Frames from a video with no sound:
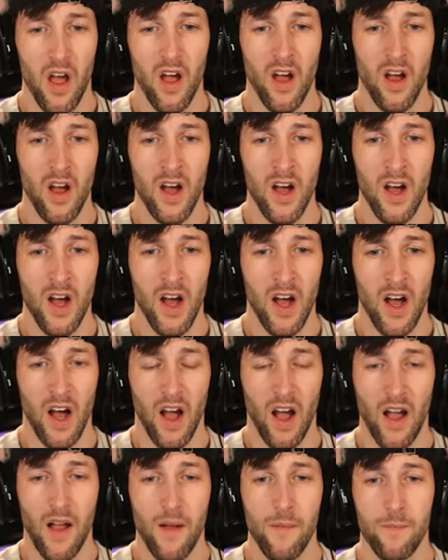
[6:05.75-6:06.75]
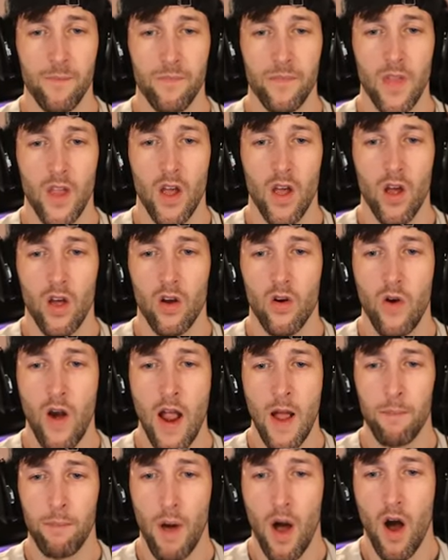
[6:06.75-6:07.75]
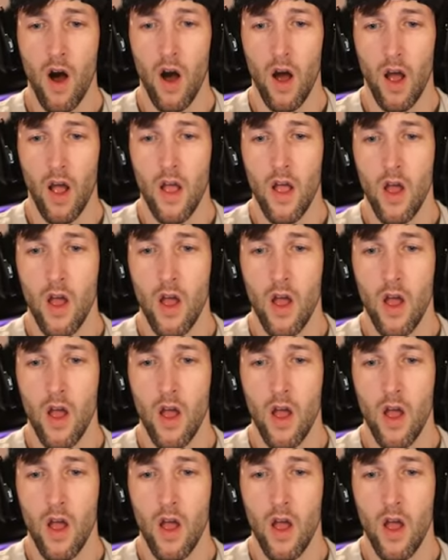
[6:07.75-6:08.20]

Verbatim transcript: Ugh! Grandpa!